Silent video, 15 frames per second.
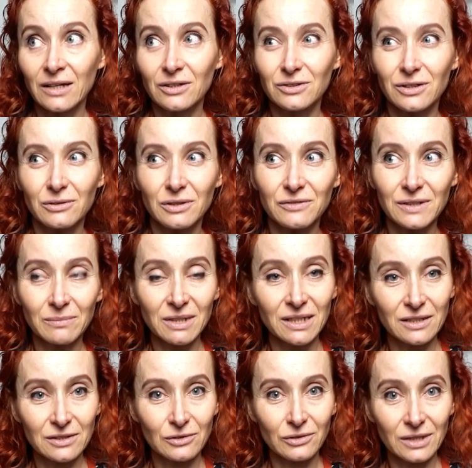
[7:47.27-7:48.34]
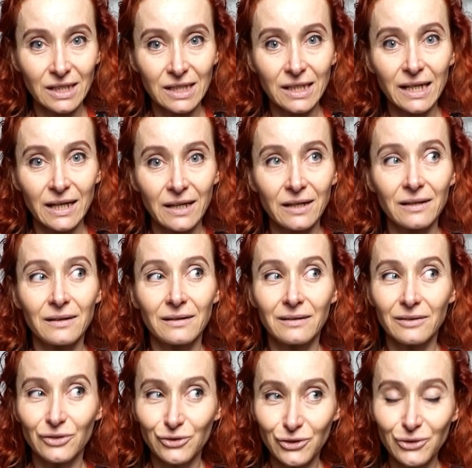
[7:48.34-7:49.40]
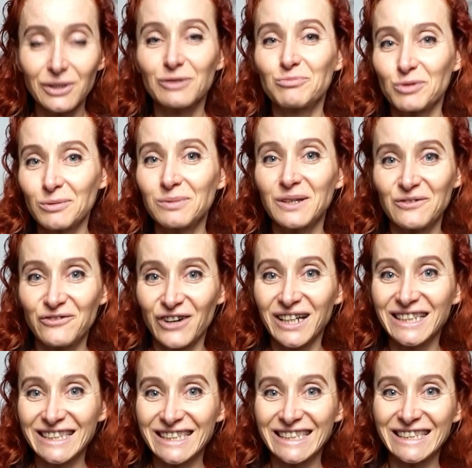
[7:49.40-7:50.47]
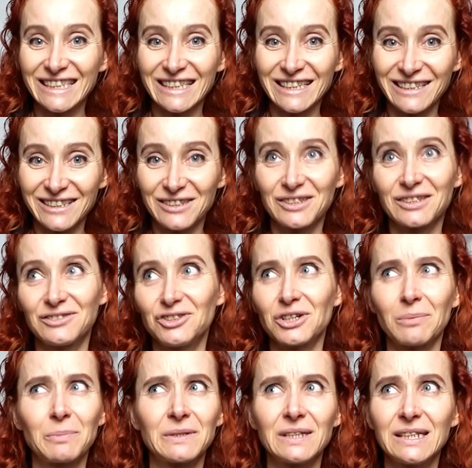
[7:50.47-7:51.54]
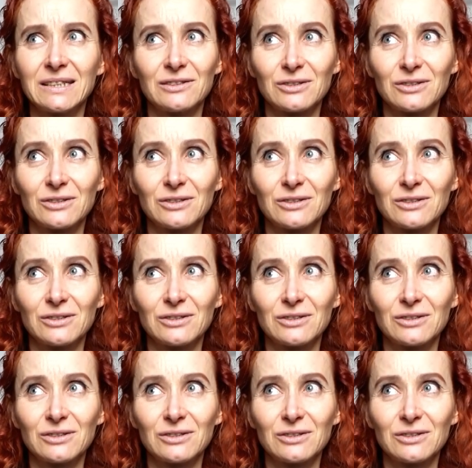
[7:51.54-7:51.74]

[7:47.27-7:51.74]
So if something is not clear, you can probably find it in this Japanese